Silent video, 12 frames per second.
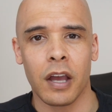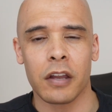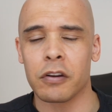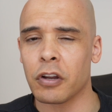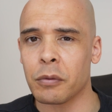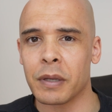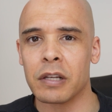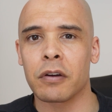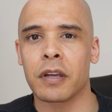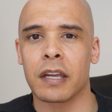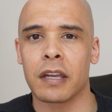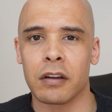Are you going to be
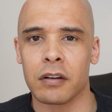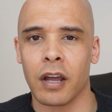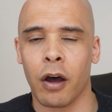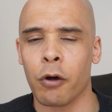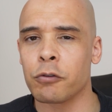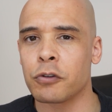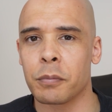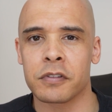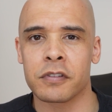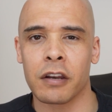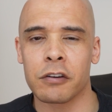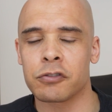looking at
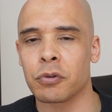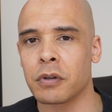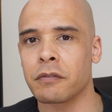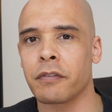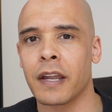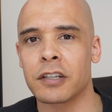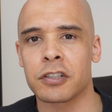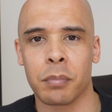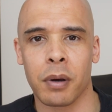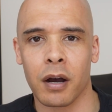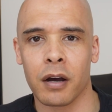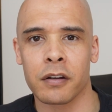100% joint venture
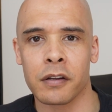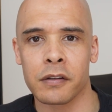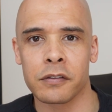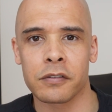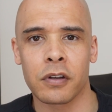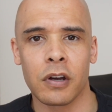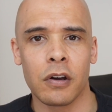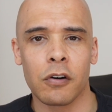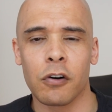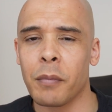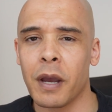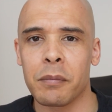partners,
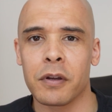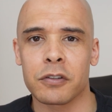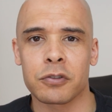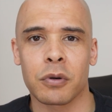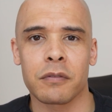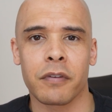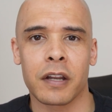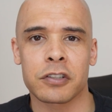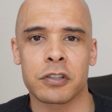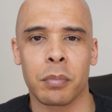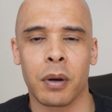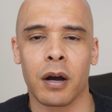or maybe a joint
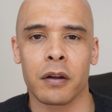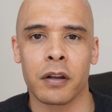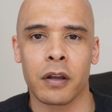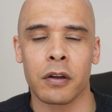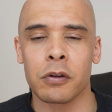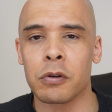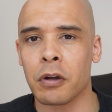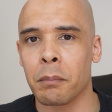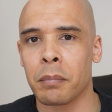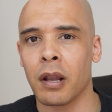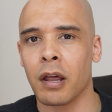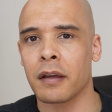venture partner who can
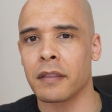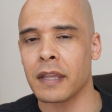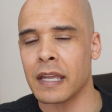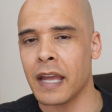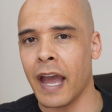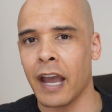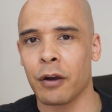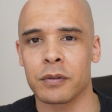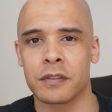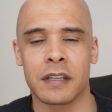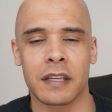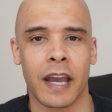plug the
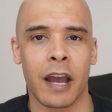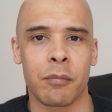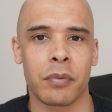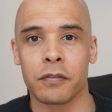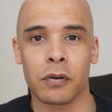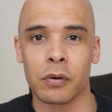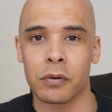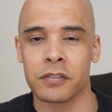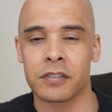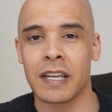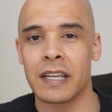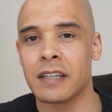equity gap for
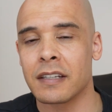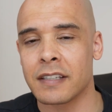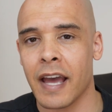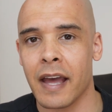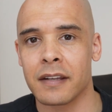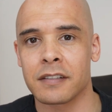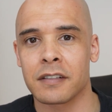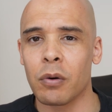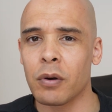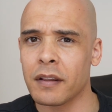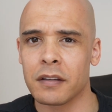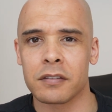senior debt?
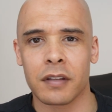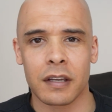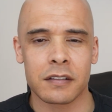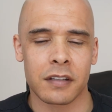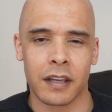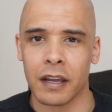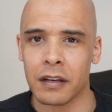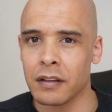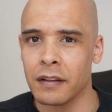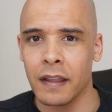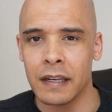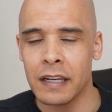All of these things, again,
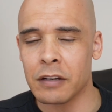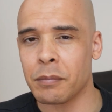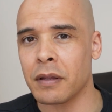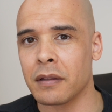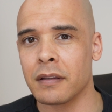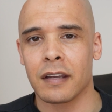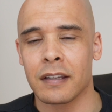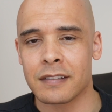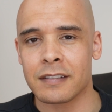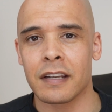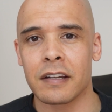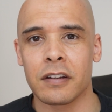they need to be
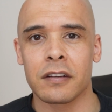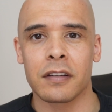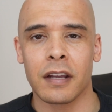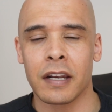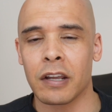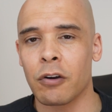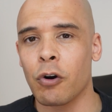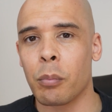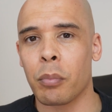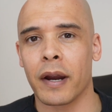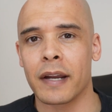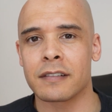considered and
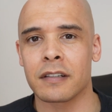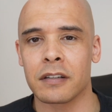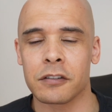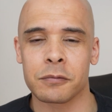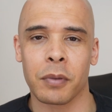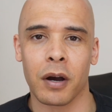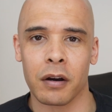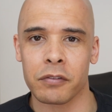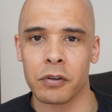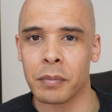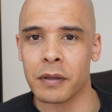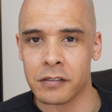incorporated as part of
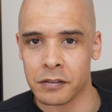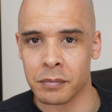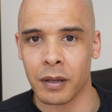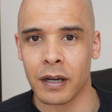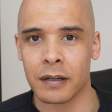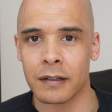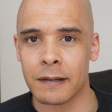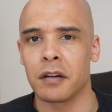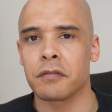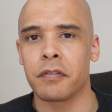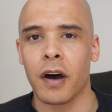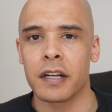your business plan.
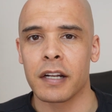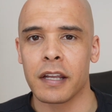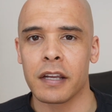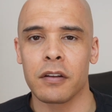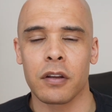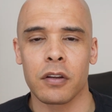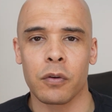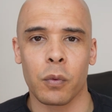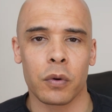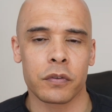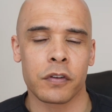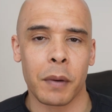And finally, you
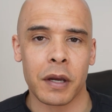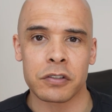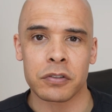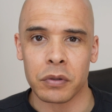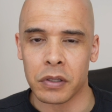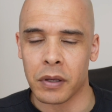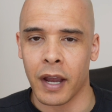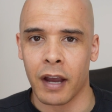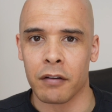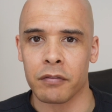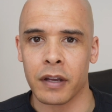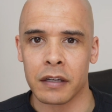want to make sure that you
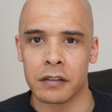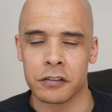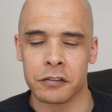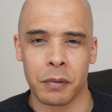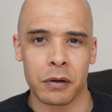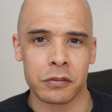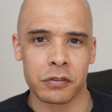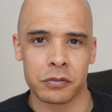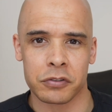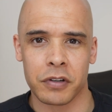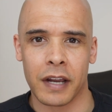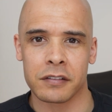have a disposal
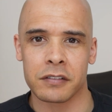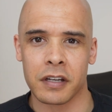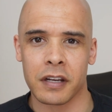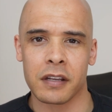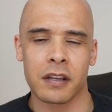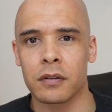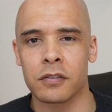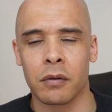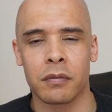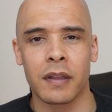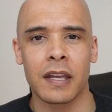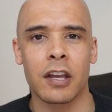strategy. So
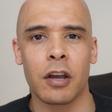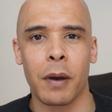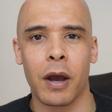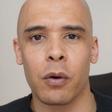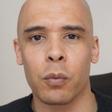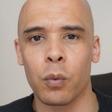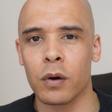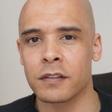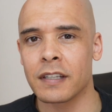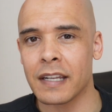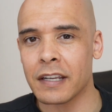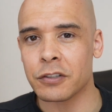thinking about what
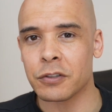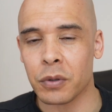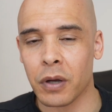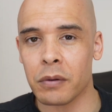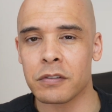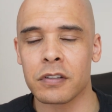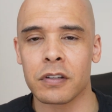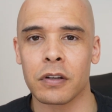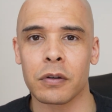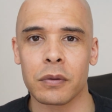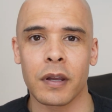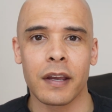it is you're going to
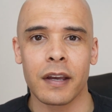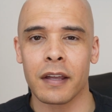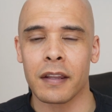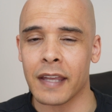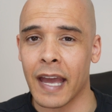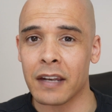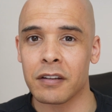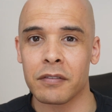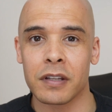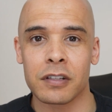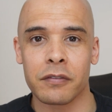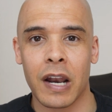do at the end of
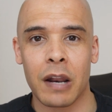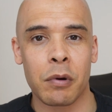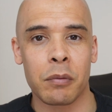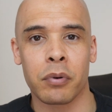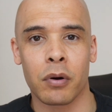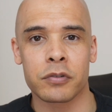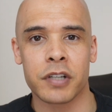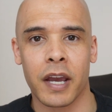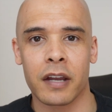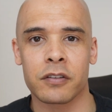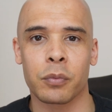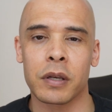the development
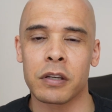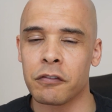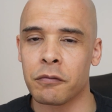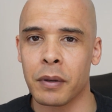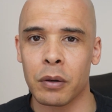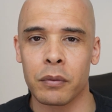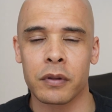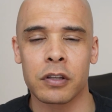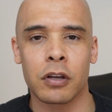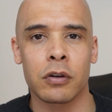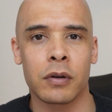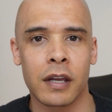project when you've built the
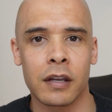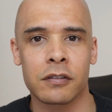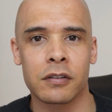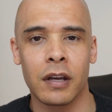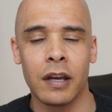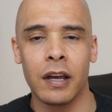unit.